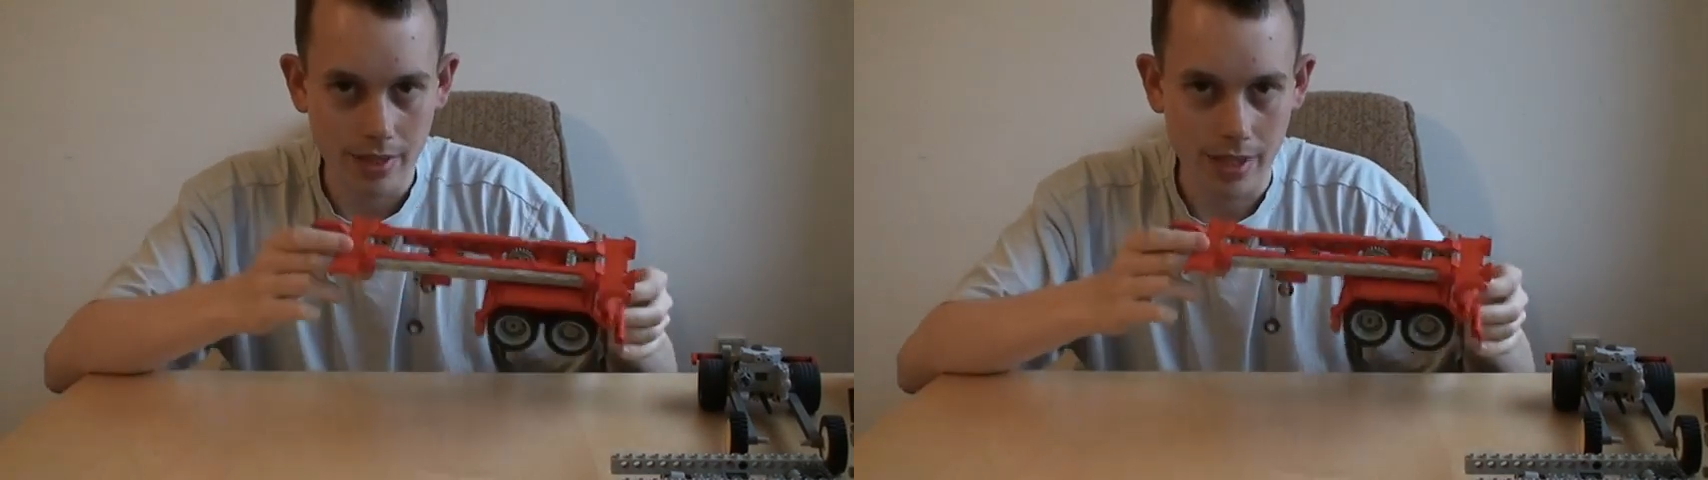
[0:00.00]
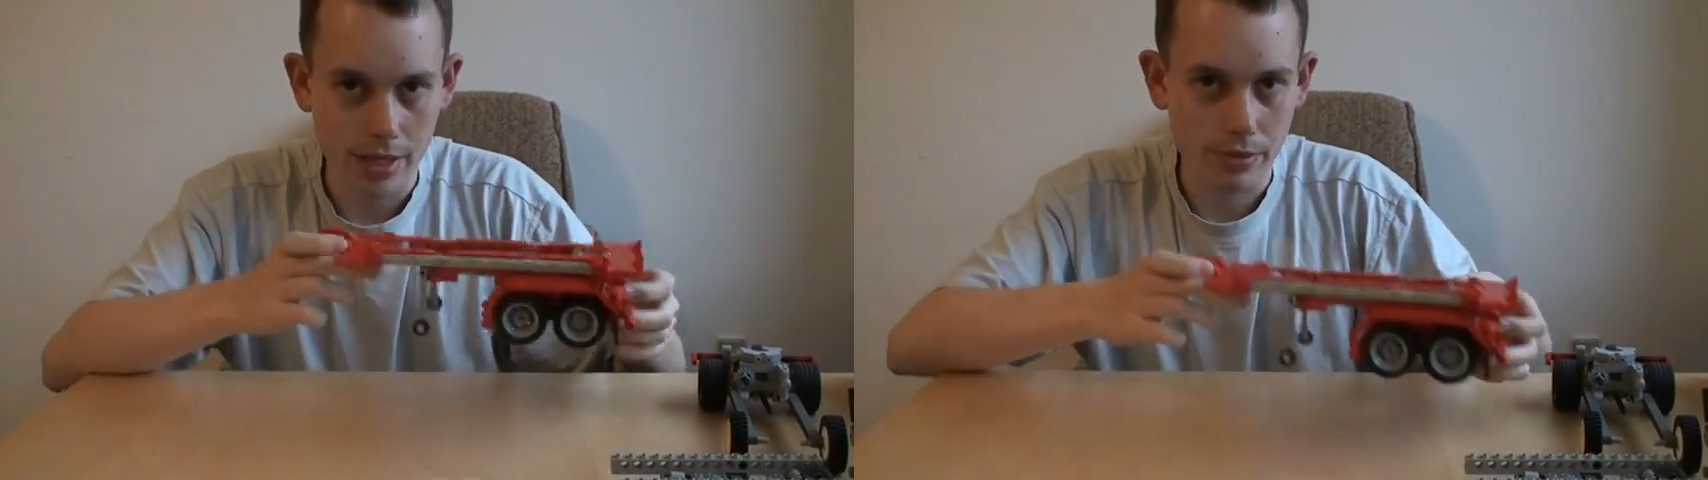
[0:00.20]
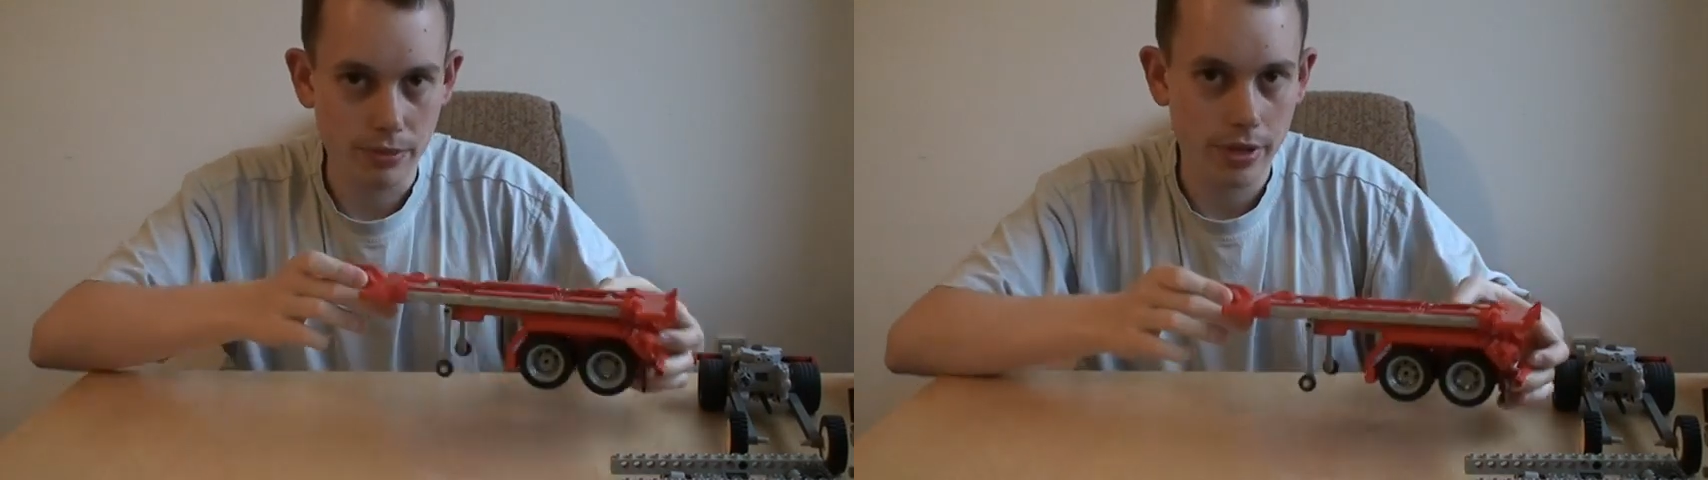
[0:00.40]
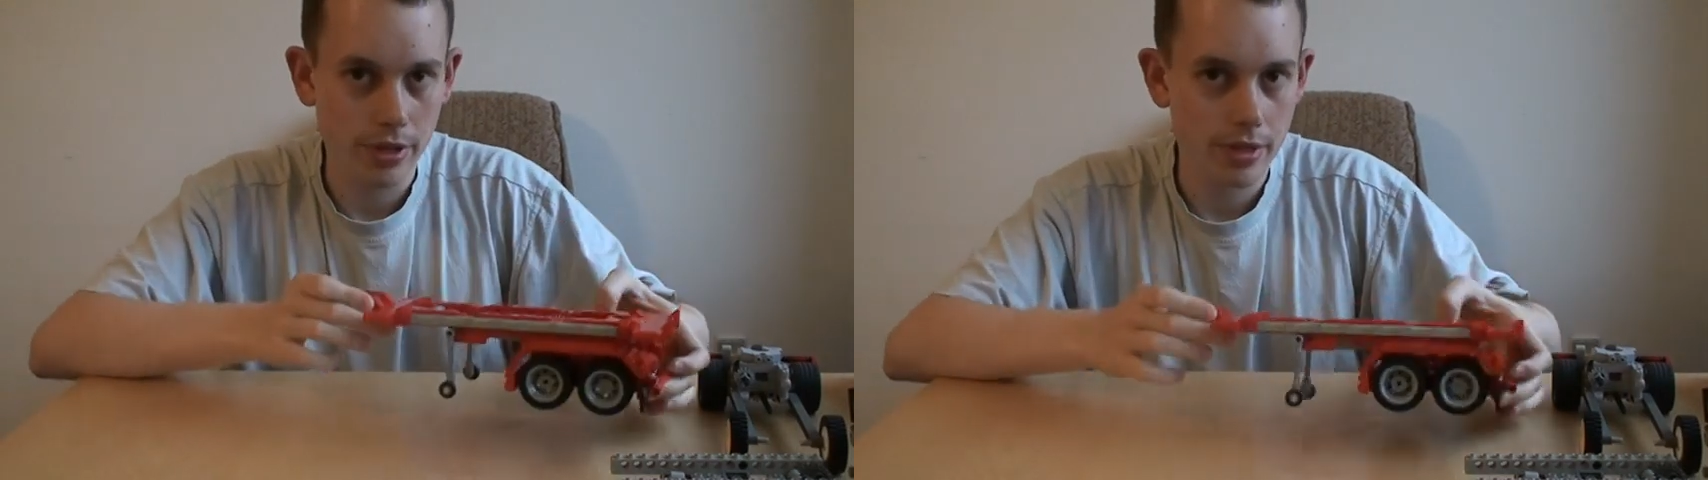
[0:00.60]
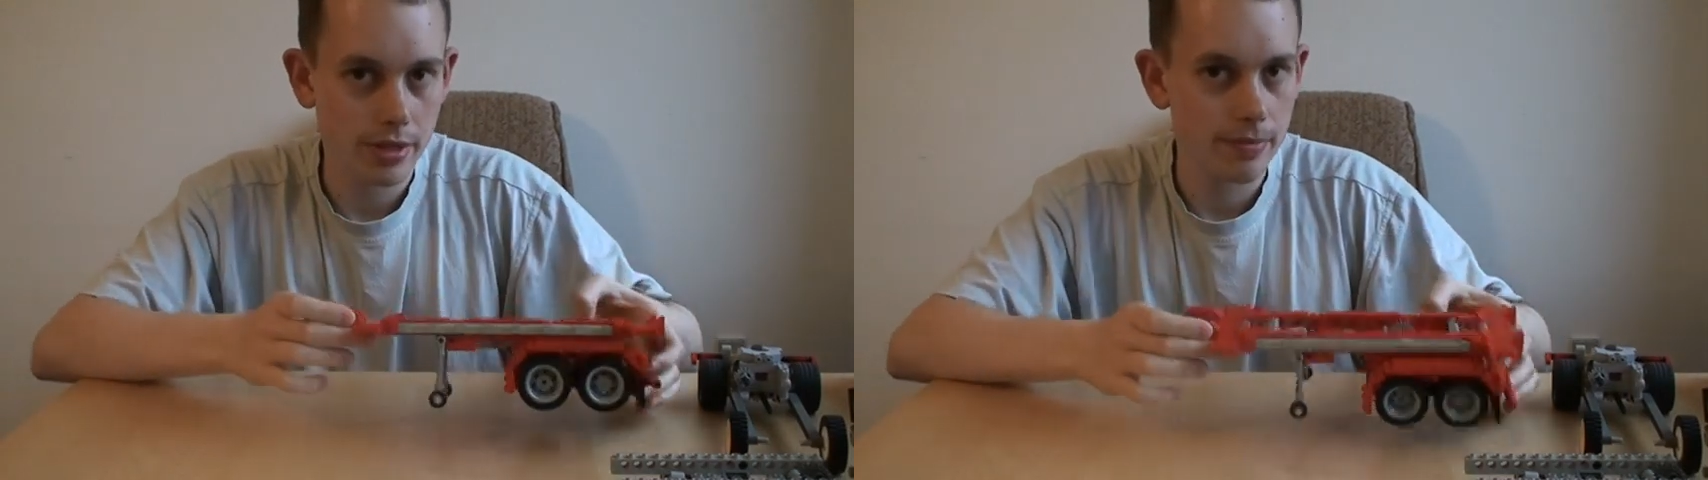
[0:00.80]
this one
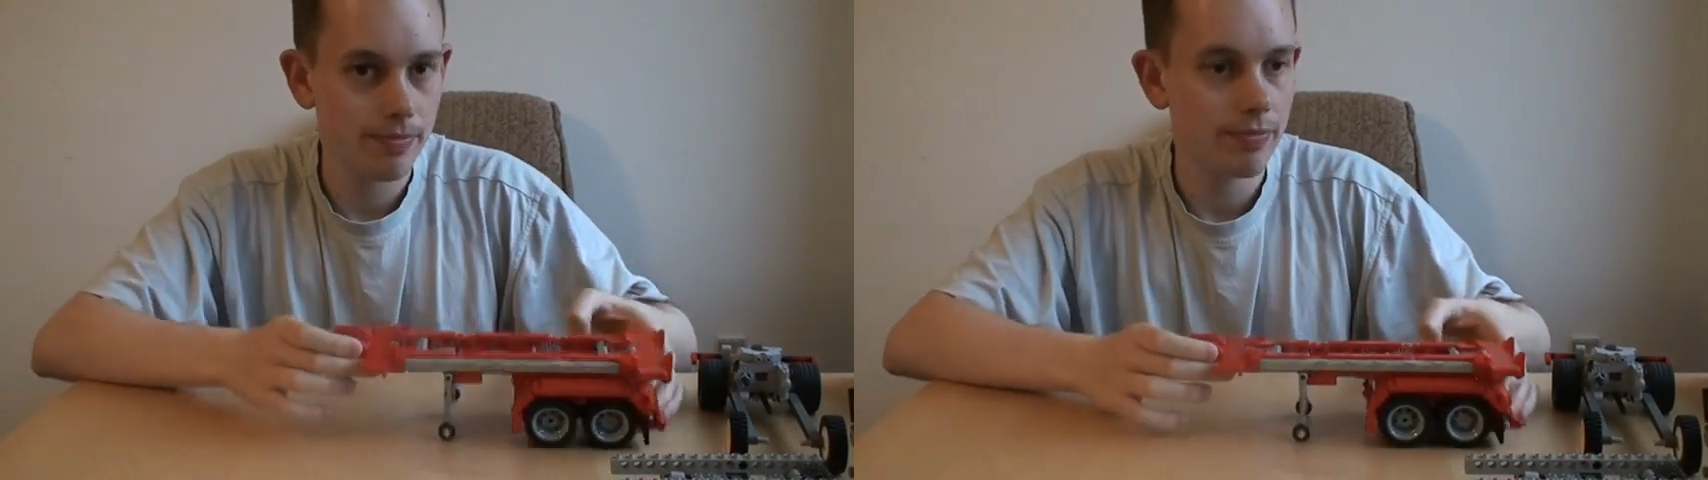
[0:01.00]
works,